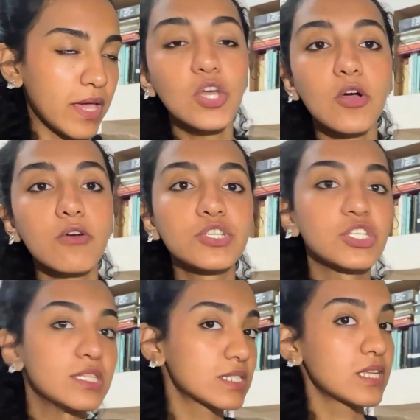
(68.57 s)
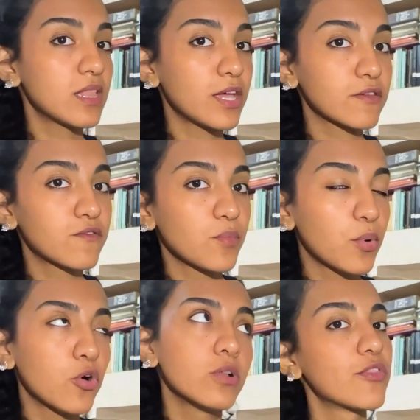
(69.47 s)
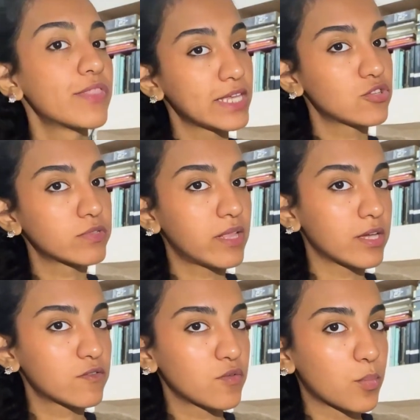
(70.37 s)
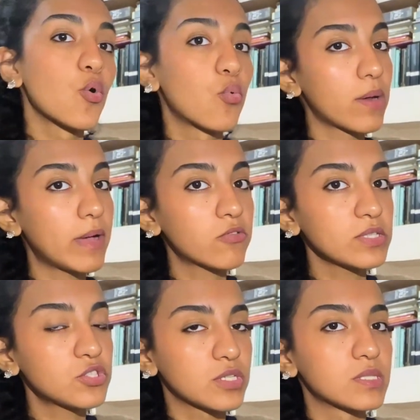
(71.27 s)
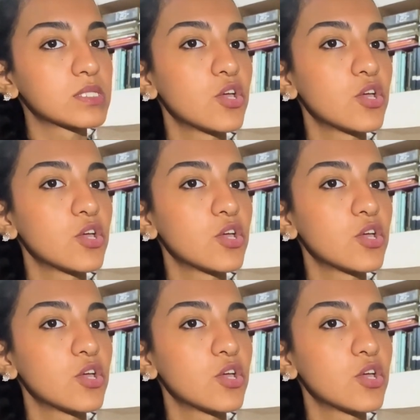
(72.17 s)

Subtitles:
So she doesn't like football, they don't like football. What about questions?